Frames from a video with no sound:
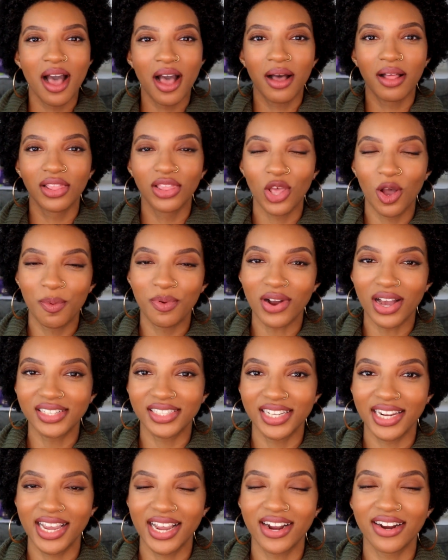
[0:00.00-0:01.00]
Low
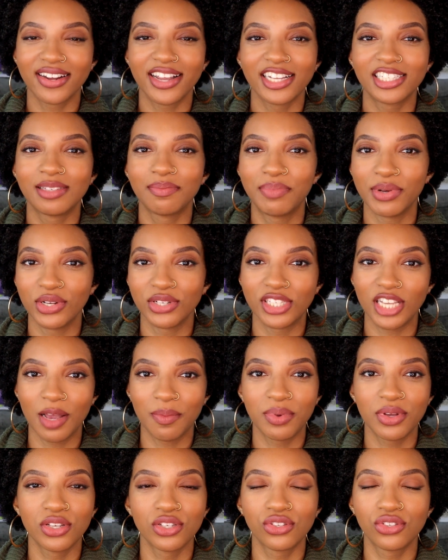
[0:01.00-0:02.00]
porosity hair gets built
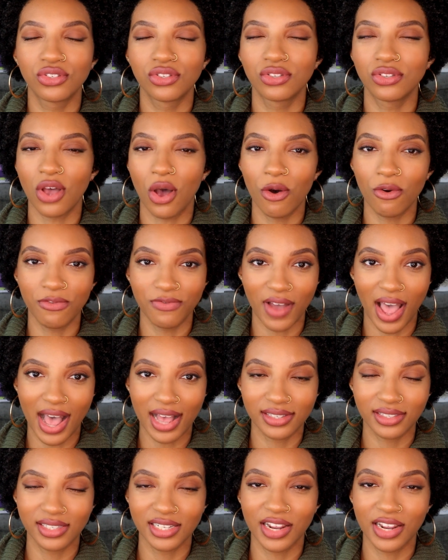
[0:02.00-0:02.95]
up so fast,